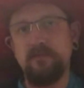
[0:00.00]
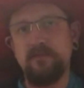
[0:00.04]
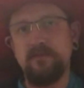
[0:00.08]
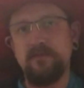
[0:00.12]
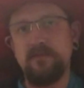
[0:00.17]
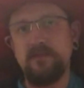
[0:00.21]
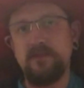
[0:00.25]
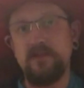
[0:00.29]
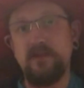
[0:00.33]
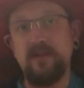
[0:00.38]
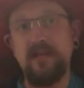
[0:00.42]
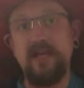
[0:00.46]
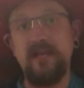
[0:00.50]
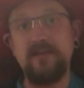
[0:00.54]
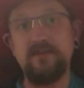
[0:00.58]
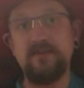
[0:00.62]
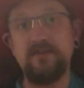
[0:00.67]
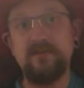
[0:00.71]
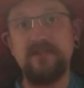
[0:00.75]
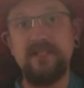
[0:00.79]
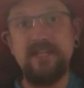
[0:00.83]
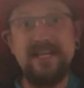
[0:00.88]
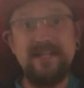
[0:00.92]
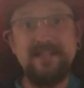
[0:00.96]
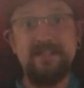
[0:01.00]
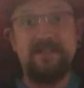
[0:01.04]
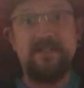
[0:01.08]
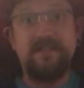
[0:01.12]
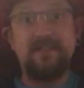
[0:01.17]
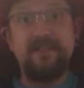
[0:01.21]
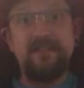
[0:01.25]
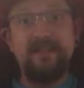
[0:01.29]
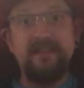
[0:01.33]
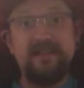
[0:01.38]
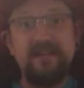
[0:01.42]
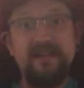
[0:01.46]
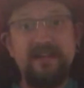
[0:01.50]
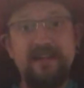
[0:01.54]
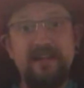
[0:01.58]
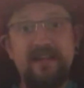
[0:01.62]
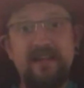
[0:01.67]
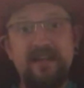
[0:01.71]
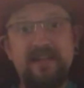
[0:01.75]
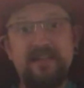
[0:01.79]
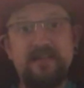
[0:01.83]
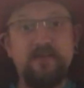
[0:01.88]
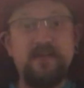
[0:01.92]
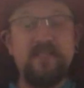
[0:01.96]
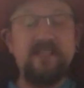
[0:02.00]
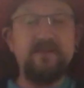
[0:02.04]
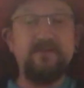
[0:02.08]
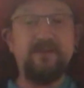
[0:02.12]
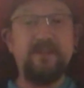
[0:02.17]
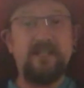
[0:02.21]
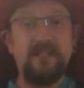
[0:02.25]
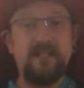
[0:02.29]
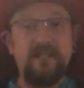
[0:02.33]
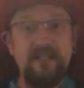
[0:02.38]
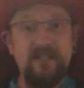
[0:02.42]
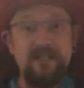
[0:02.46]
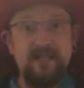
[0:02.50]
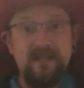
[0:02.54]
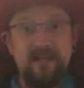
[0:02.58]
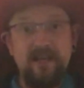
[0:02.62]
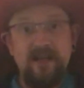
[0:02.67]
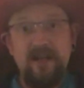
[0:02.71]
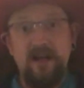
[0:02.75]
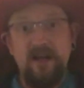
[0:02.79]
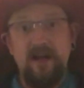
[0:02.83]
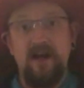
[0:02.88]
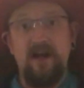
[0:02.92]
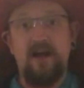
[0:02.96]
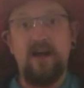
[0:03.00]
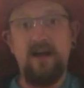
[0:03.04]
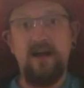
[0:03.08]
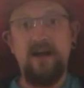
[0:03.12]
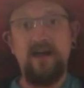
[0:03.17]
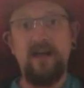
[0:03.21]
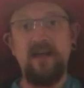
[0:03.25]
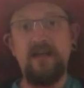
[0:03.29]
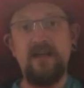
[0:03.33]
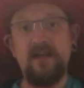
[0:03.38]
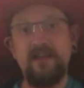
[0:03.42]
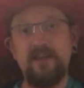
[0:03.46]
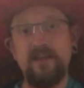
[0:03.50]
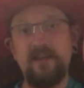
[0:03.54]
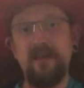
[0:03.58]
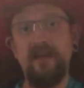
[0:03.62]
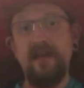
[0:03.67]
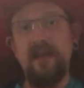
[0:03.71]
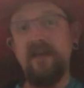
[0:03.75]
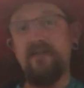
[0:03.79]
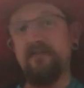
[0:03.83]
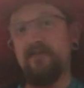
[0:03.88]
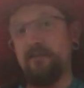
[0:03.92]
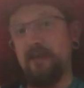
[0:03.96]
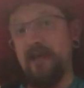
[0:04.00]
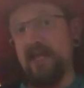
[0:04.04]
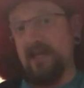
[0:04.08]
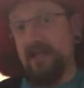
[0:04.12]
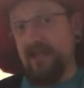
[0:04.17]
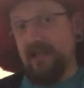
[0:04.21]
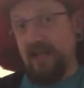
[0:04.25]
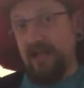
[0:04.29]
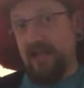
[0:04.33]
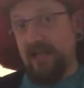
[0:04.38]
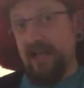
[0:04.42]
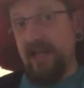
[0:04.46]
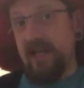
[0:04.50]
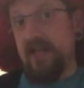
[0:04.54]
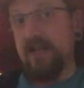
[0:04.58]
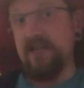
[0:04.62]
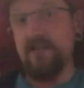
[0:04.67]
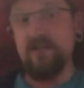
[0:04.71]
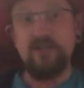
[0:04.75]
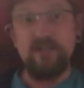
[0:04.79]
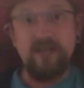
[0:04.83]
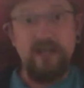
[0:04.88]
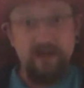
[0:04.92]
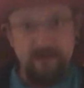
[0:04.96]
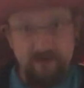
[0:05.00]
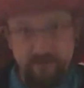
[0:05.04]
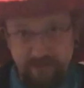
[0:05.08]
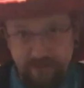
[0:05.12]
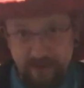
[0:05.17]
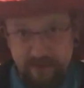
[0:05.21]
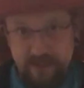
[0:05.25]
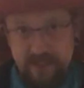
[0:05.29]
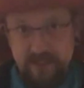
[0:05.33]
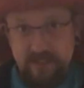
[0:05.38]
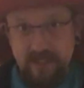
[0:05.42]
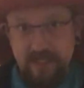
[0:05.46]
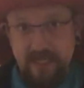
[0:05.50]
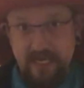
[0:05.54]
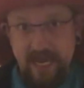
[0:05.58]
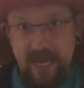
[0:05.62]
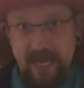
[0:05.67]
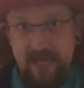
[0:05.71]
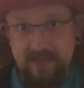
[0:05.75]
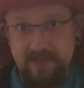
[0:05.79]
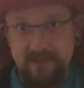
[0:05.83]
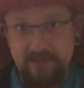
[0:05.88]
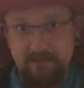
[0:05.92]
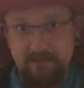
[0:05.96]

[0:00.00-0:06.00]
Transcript: So the answer is yes, and specifically, I have made a large and very silly hat.